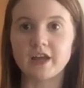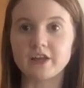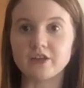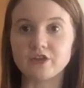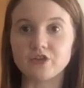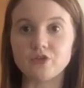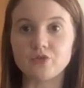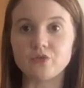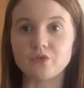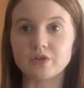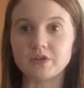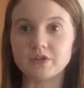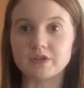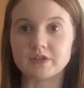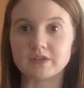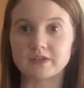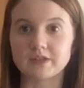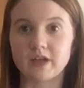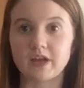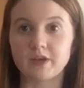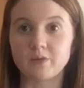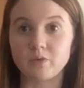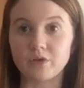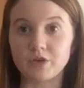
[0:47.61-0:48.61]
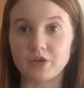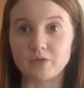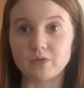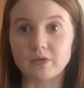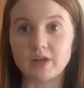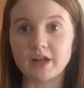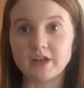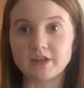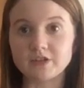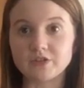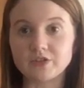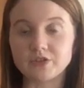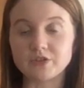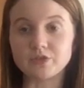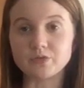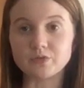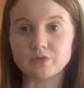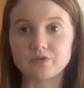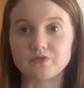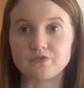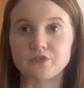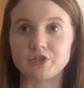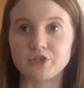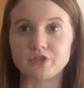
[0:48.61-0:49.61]
and you can decide what you'd like to
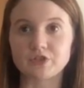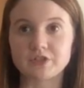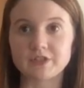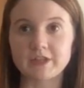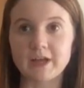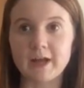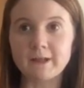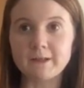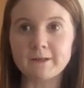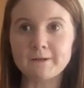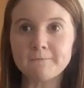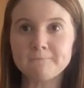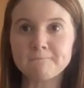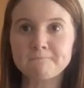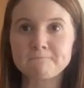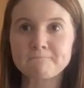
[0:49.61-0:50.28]
use for your salad.